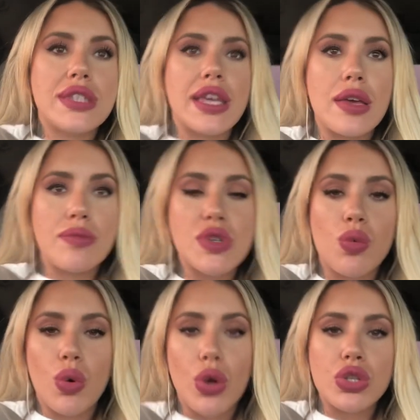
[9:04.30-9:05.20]
him to
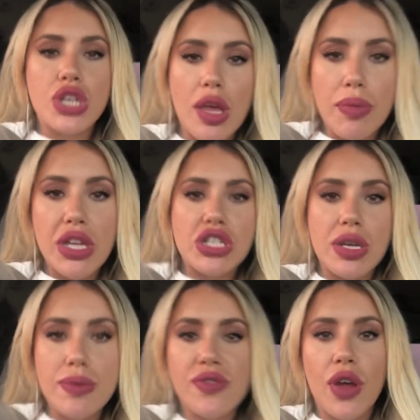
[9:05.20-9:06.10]
World
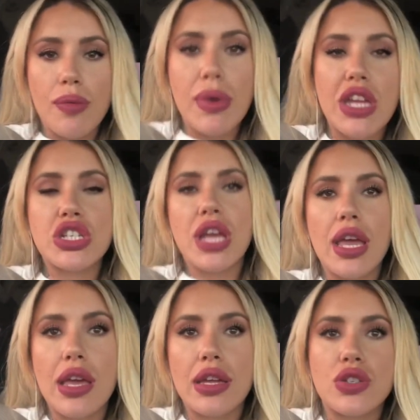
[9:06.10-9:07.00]
Championships for
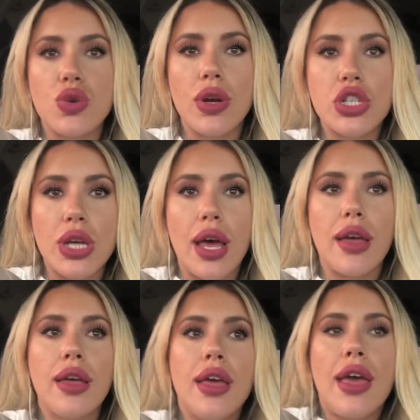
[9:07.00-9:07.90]
MBHA in
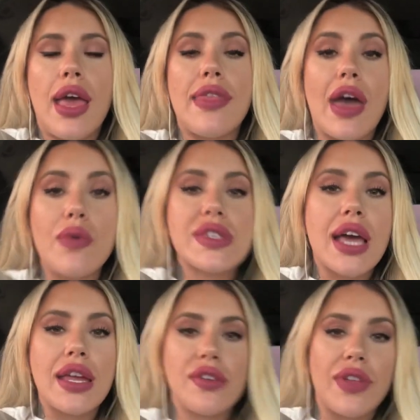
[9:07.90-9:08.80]
Georgia, and that was
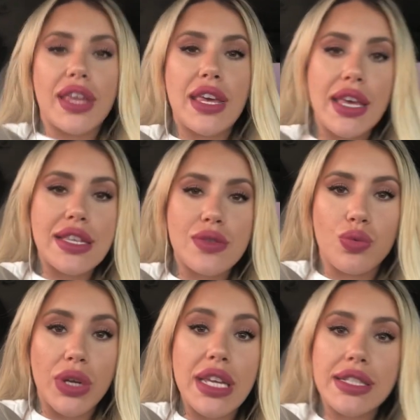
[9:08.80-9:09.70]
kind of like his
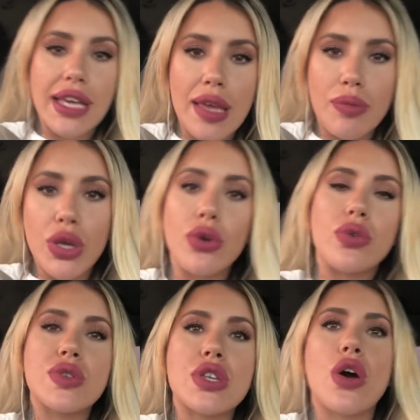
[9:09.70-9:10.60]

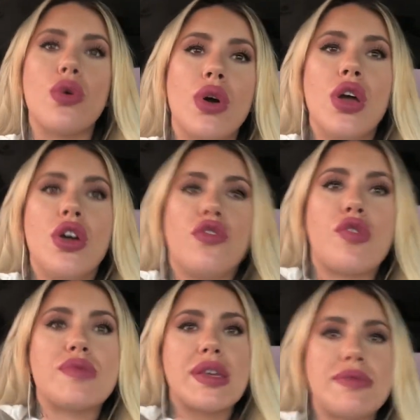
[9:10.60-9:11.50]
re-debut. So
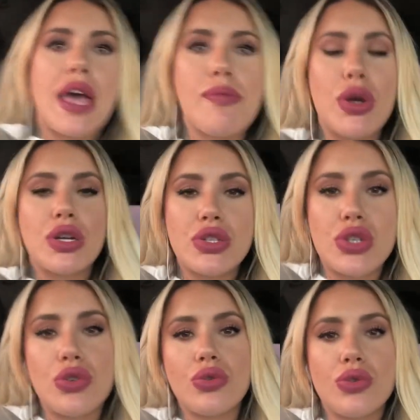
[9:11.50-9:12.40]
from September
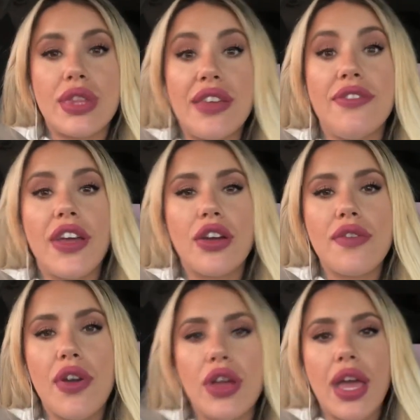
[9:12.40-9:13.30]
to the very,
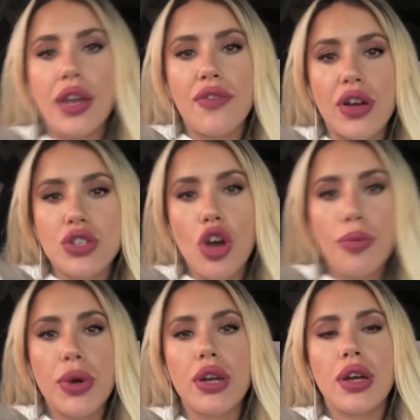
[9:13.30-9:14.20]
very end of
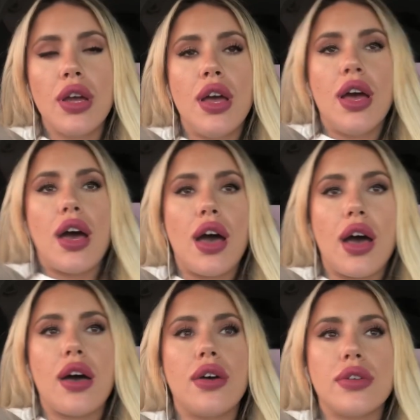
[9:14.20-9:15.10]
October,
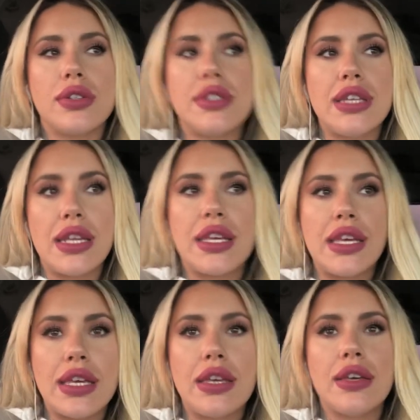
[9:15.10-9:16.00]
did
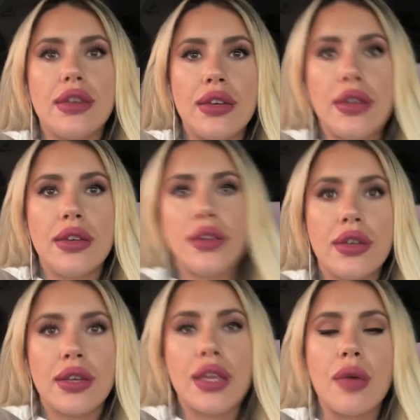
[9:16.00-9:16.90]
he
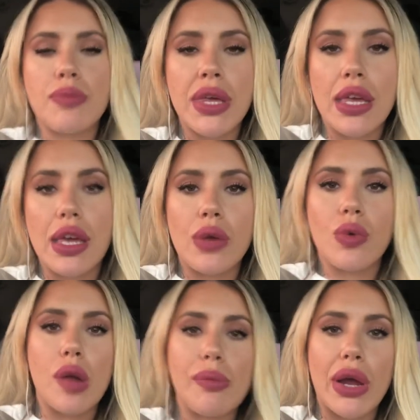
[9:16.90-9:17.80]
compete and
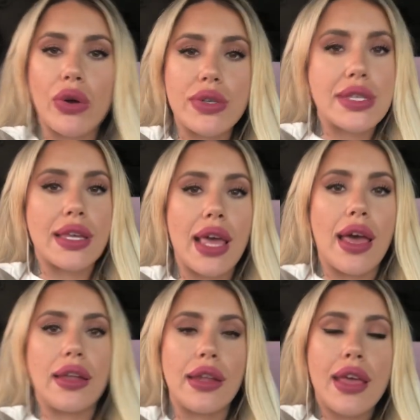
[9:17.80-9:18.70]
run barrels
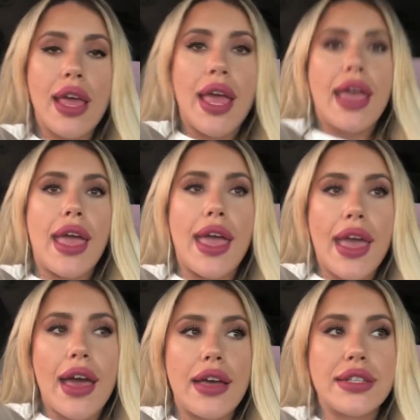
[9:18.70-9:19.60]
again,
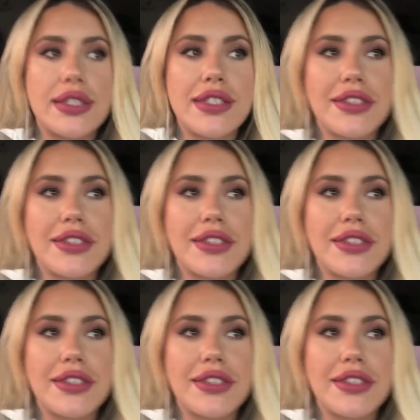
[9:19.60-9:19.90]
and